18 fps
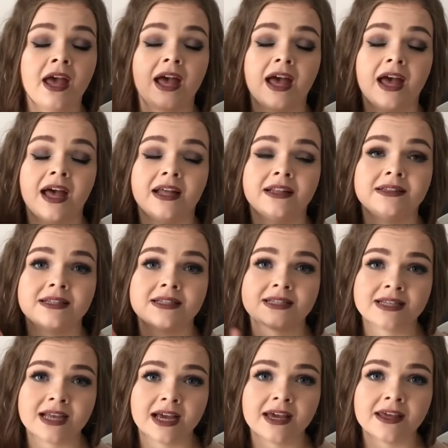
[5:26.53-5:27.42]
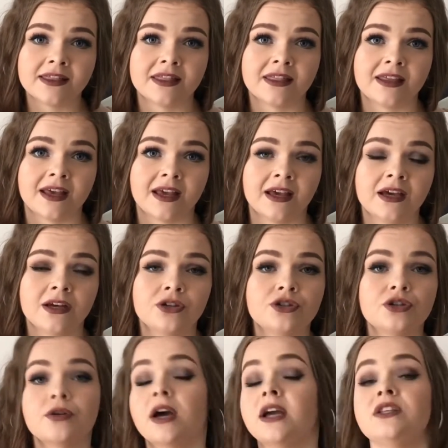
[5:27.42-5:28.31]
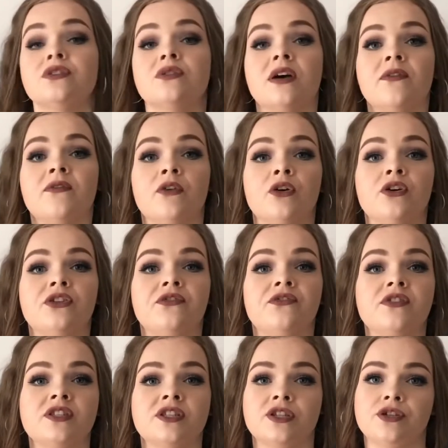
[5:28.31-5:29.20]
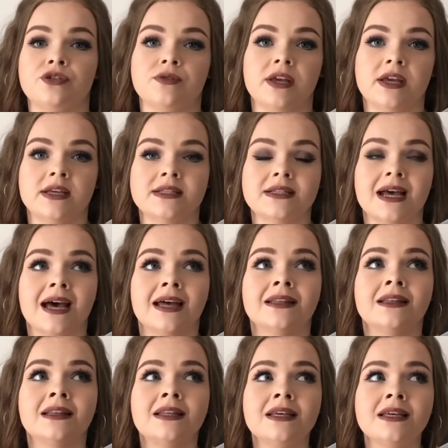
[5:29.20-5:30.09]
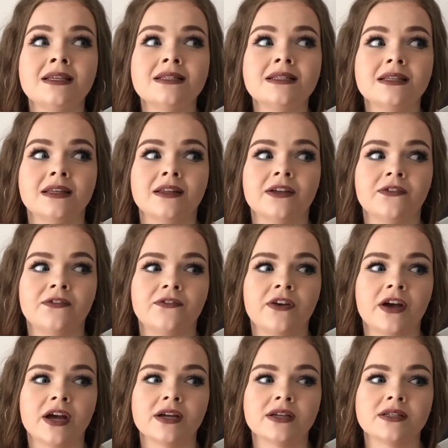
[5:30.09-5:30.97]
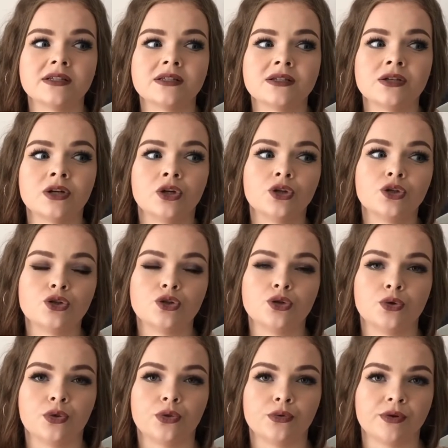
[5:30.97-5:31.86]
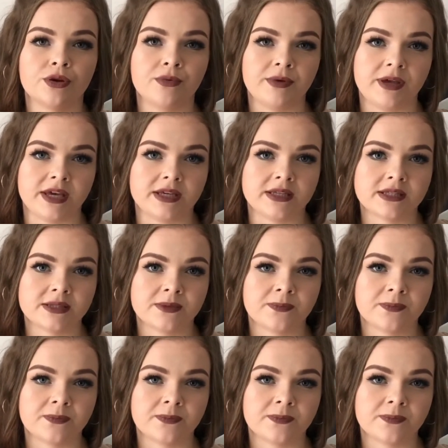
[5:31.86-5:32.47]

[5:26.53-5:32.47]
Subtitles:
And the second thing, try to avoid fizzy drinks, at least in the first 2-3 weeks.